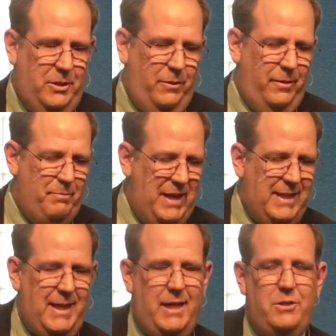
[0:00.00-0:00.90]
So it
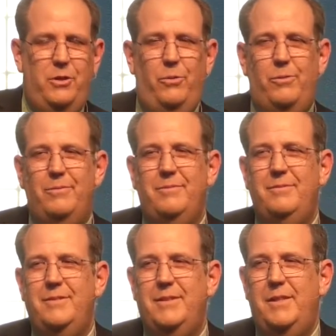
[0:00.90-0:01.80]
may take two,
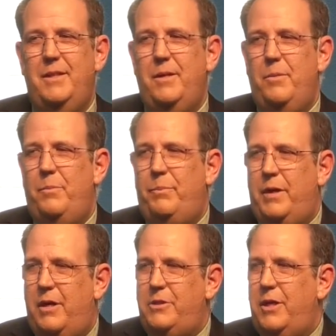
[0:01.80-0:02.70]

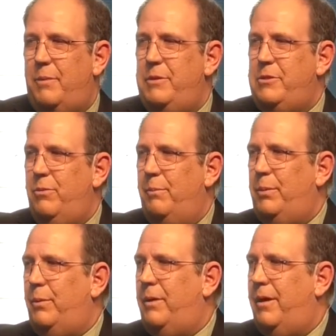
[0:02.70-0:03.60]
but our job is to
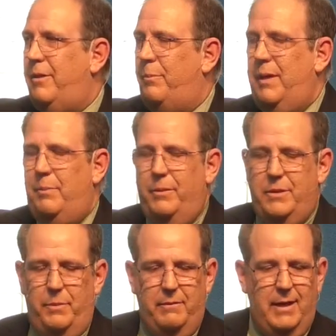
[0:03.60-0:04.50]
implore other
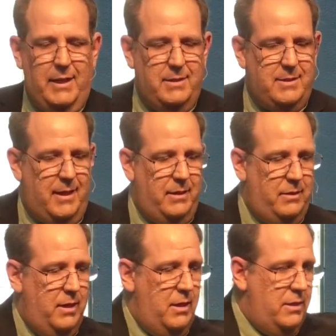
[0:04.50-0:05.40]
people to be
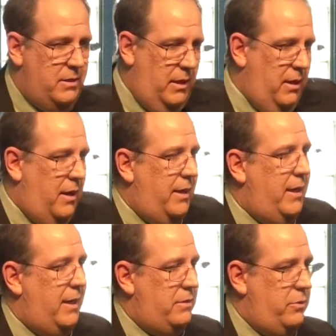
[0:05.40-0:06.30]
reconciled to
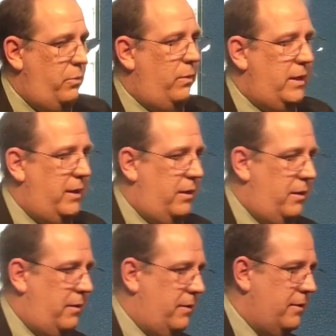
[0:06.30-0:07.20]
God and to one
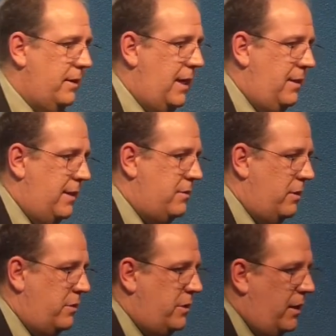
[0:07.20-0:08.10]
another. That, that's
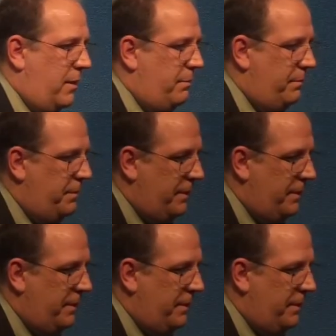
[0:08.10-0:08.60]
our job.